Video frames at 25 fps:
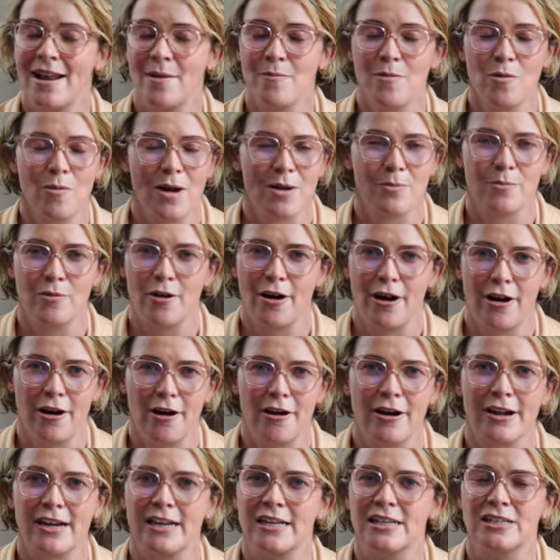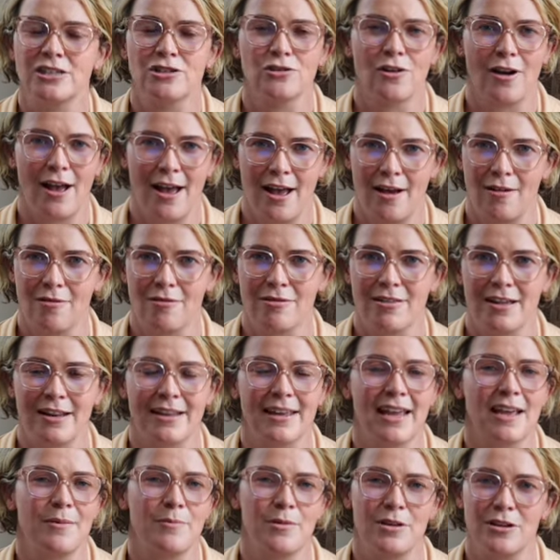number one priority is your health
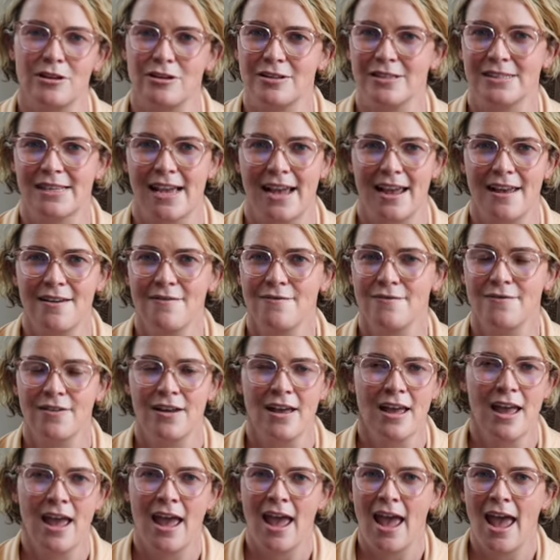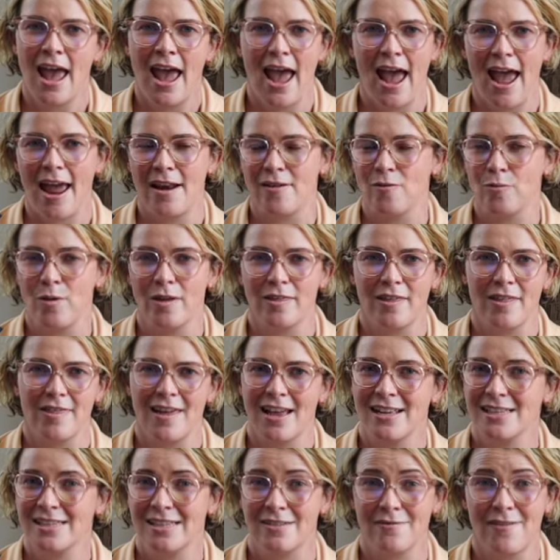and keeping you safe. And whether
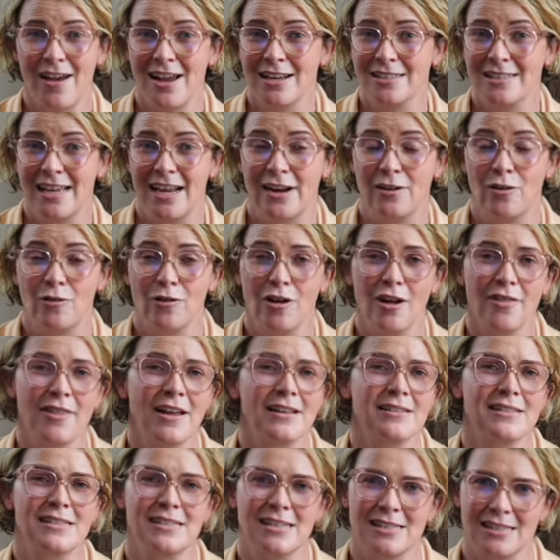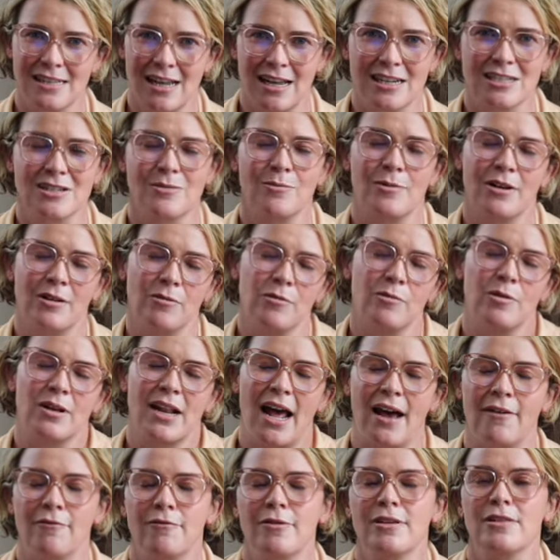that's the vaccine or not, that's a discussion we will
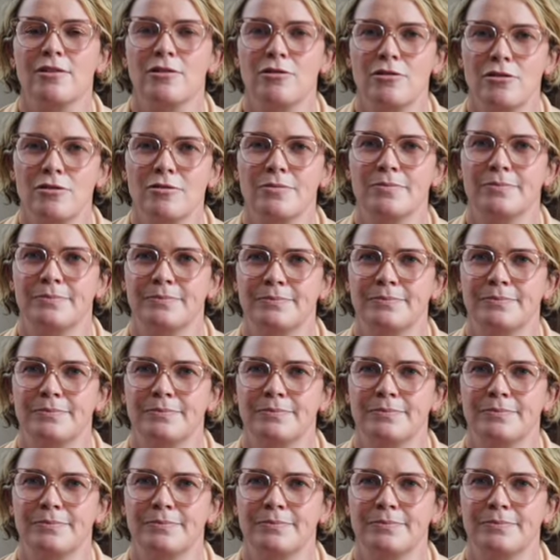have with you.